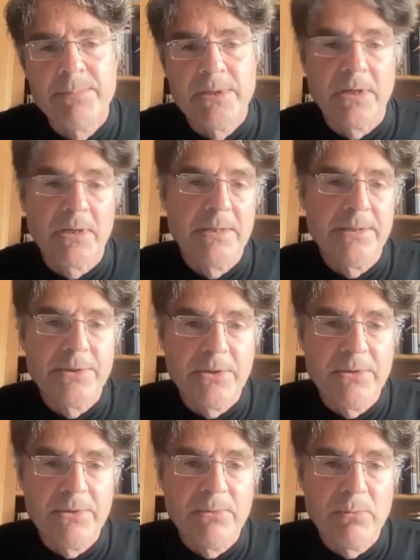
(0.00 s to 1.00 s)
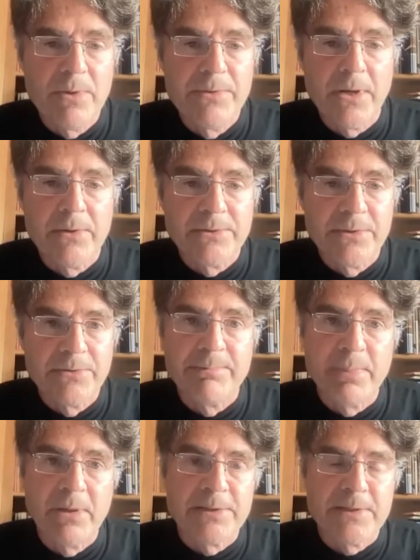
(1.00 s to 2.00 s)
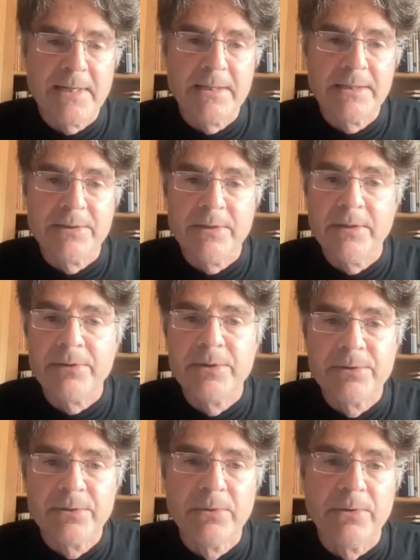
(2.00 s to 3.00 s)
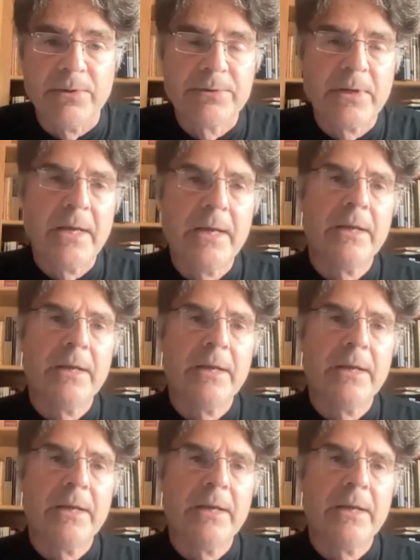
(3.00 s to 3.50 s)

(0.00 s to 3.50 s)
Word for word: particularly to do with notions of personality and its disorders.